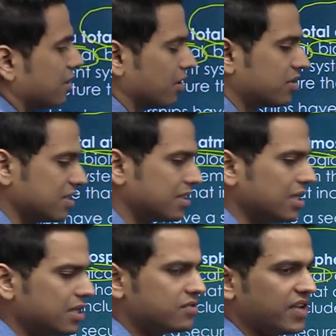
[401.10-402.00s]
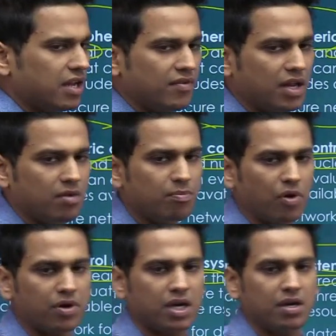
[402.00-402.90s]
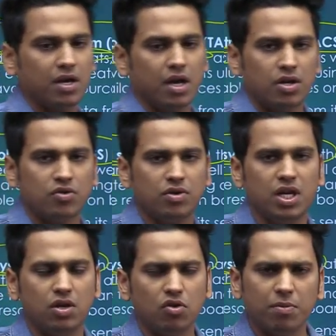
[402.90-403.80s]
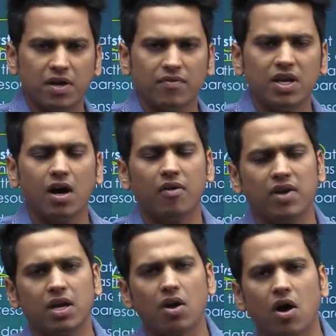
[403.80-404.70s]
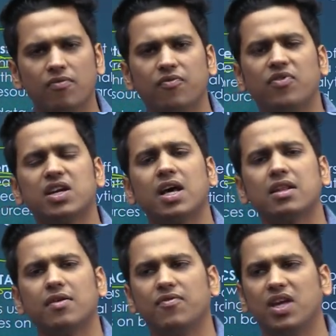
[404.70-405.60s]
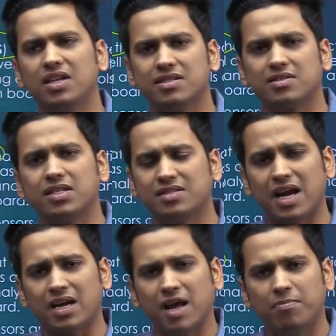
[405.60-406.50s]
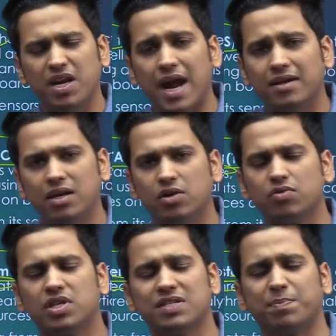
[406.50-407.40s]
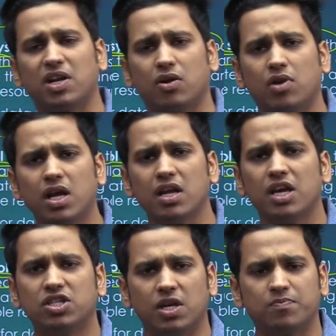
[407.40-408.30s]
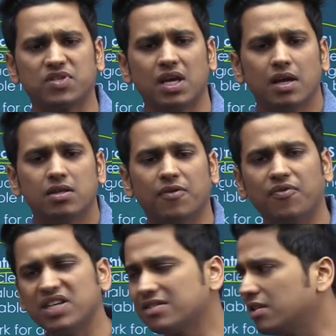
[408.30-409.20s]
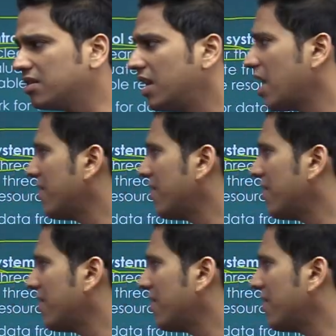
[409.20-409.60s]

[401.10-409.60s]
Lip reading: Now this thing is very, very important. You need to be aware of what are the various things that have been added to these particular ships. The first thing they have